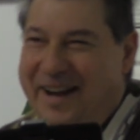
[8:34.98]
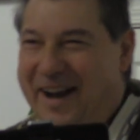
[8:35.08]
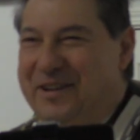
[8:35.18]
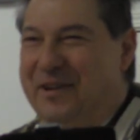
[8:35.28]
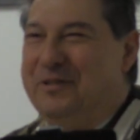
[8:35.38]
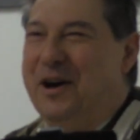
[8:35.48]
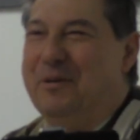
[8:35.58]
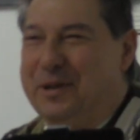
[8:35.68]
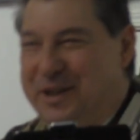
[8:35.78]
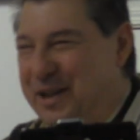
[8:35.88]
I don't
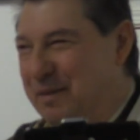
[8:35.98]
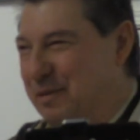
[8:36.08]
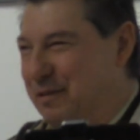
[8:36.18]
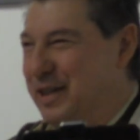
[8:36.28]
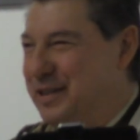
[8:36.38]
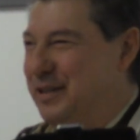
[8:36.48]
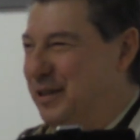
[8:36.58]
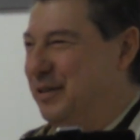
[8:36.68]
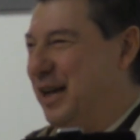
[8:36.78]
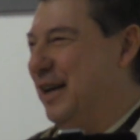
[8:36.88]
know what the number is in
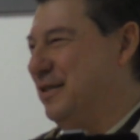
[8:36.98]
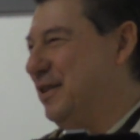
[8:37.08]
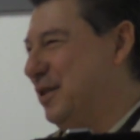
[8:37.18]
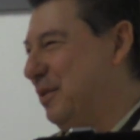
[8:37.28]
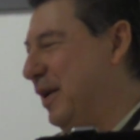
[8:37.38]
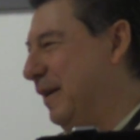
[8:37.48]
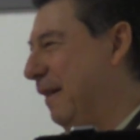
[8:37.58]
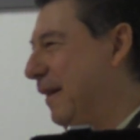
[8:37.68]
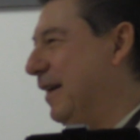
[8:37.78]
2020.